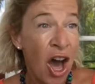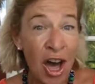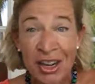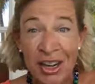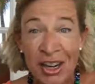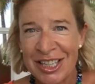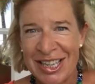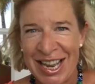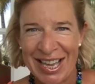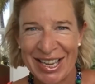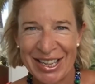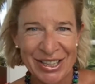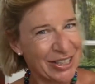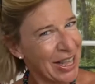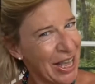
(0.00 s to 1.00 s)

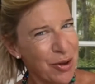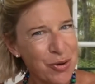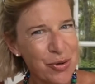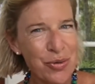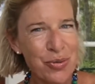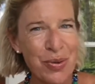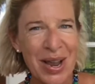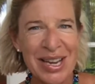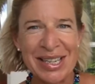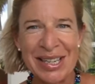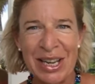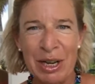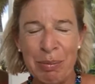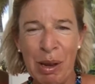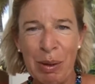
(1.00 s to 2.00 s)
Undertakers, they always
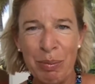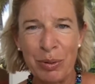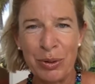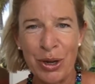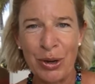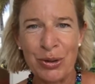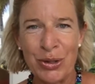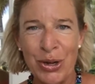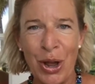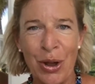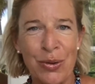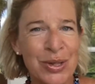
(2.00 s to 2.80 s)
need people, don't you know?